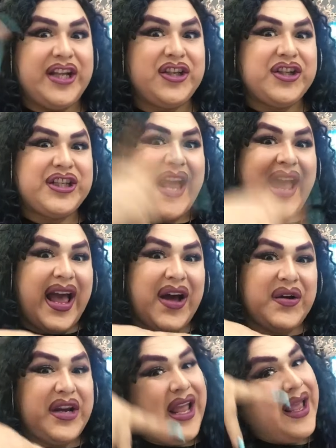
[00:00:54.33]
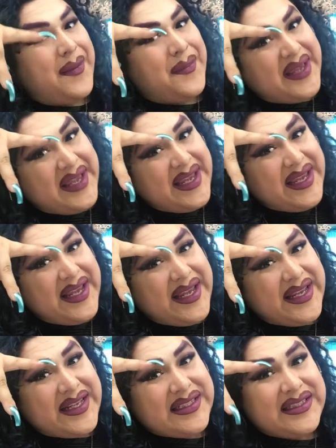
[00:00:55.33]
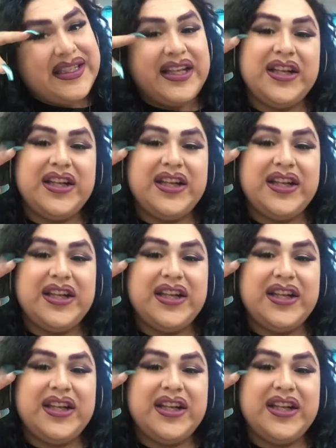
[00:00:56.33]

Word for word: chocha out. Peace.